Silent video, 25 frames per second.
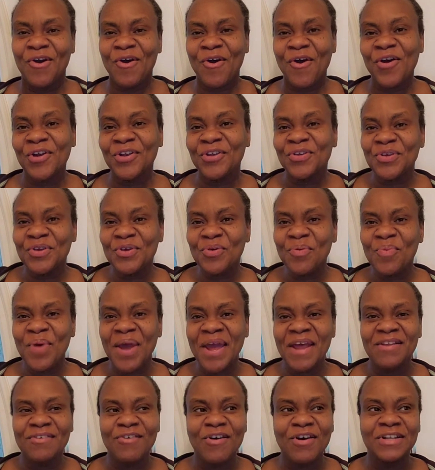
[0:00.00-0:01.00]
Or do you
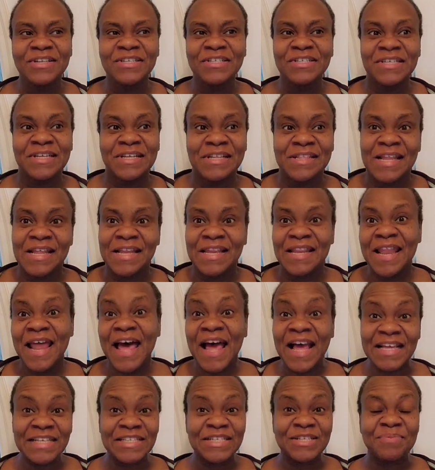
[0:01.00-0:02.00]
wait until the
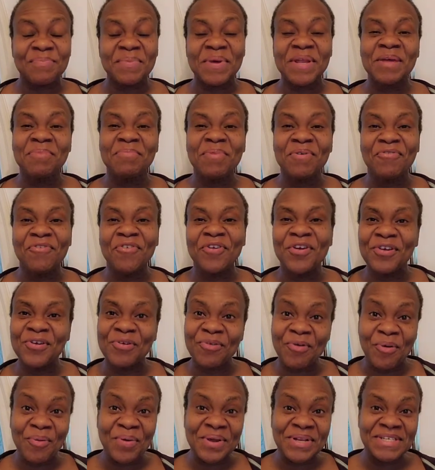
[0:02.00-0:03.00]
last minute before the
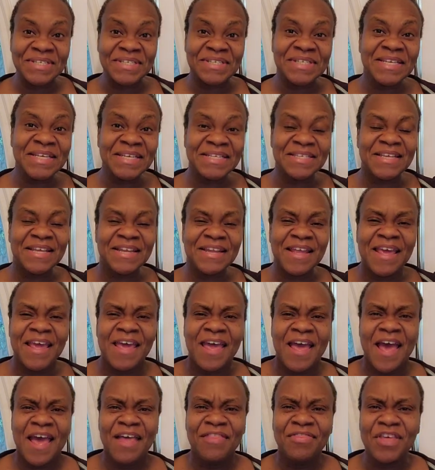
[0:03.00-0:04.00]
growing season,
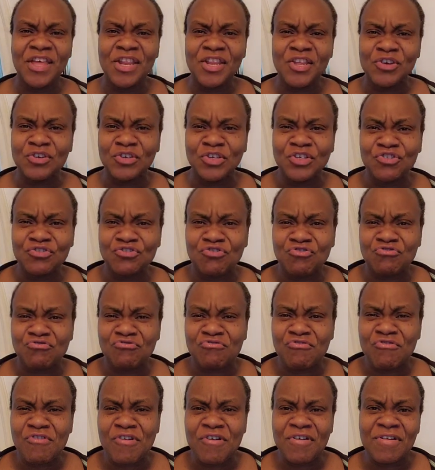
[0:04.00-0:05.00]
and then you
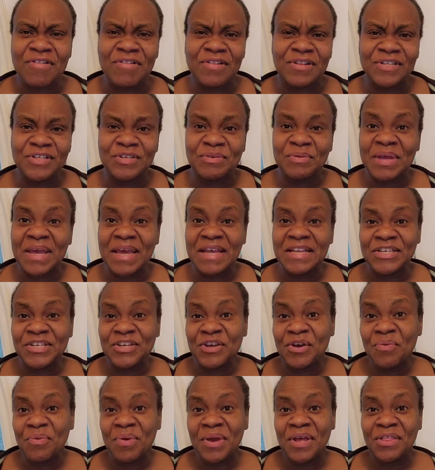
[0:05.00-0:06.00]
struggle to get
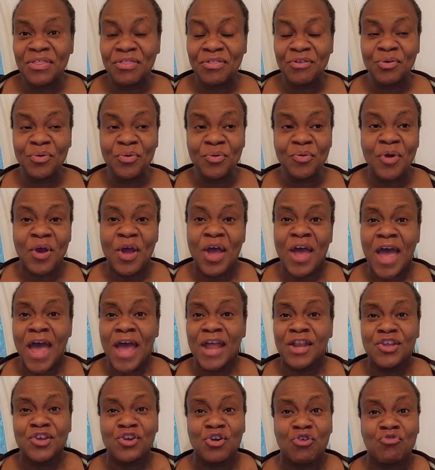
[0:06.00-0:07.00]
your way through,
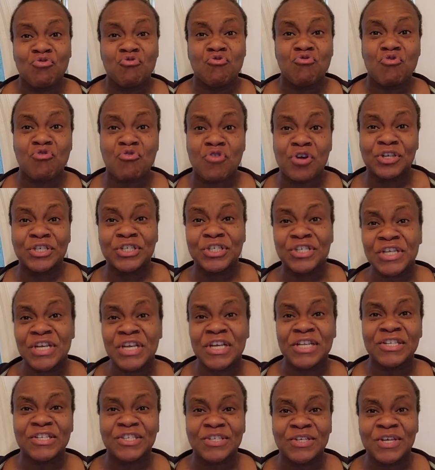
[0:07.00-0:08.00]
and you're
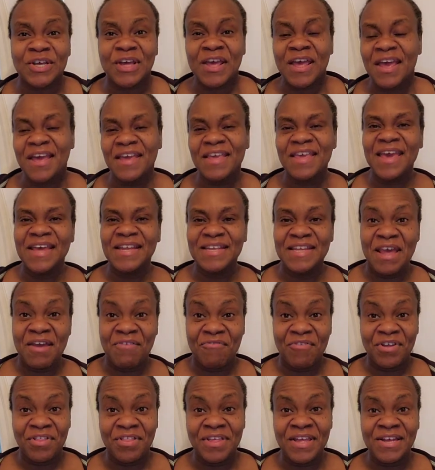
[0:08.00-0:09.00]
rushing to get
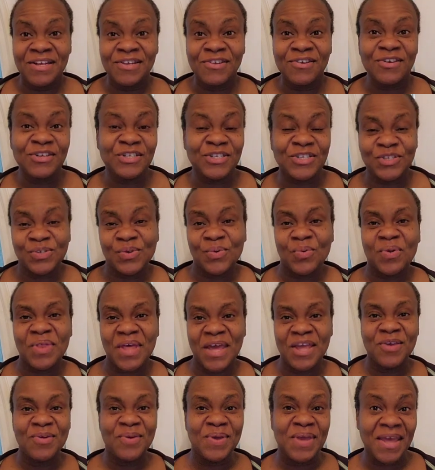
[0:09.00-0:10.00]
everything done so
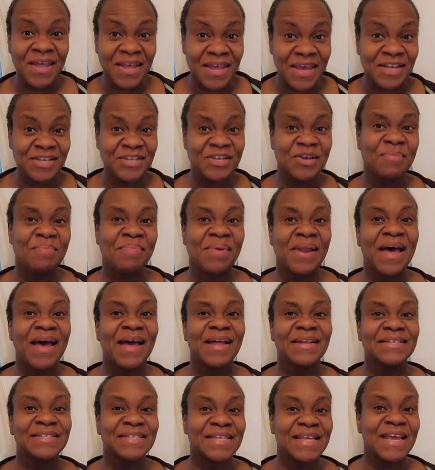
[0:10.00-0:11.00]
that you can get your
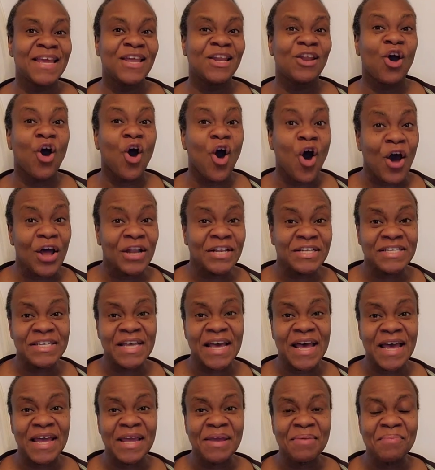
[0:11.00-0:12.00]
plants in on
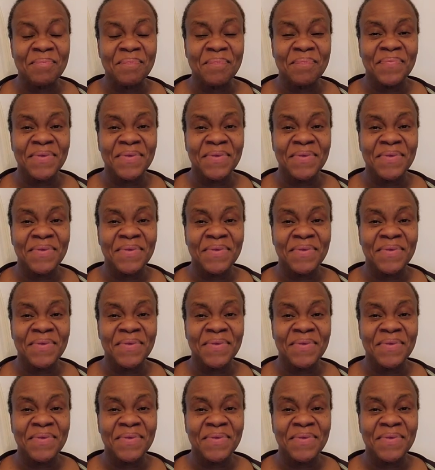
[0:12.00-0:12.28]
time,